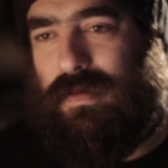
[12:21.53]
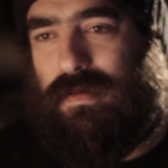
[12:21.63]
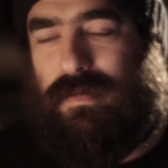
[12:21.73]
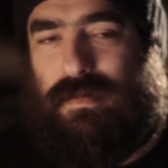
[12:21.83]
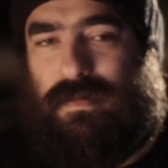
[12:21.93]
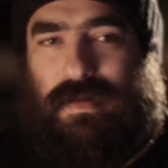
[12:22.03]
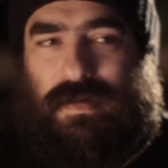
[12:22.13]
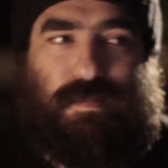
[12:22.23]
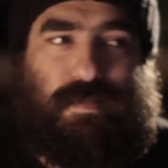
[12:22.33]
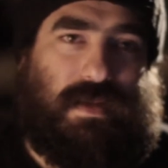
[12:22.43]
6
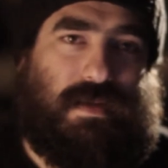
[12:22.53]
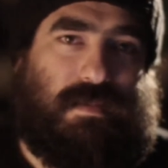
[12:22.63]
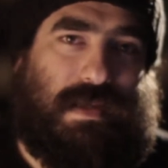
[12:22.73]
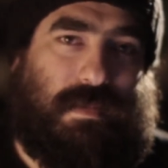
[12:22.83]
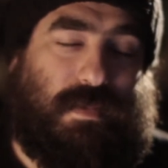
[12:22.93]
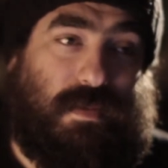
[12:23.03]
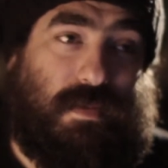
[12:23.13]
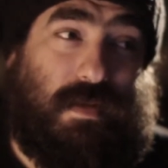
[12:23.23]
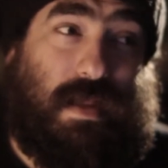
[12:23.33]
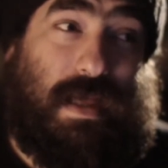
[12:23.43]
billion
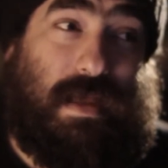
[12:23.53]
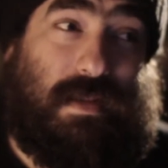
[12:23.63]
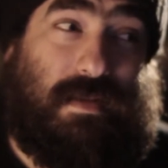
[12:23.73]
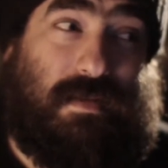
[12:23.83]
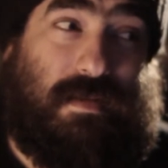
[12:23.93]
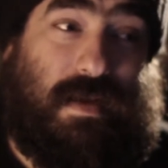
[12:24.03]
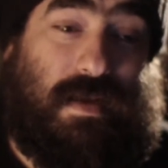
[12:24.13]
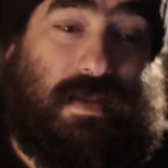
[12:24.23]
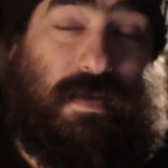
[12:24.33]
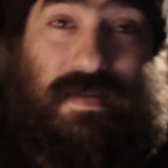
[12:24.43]
people, and
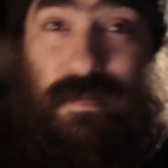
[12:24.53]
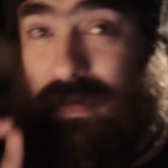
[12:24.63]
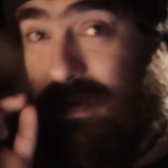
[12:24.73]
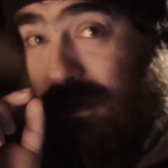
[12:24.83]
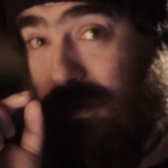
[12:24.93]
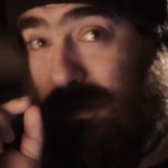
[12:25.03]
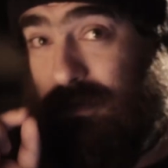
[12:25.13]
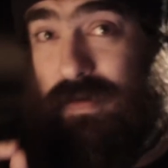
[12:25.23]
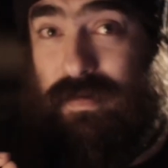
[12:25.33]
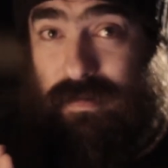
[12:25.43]
there is a minuscule
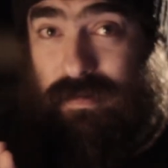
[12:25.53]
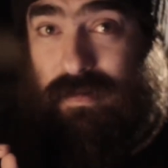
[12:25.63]
risk.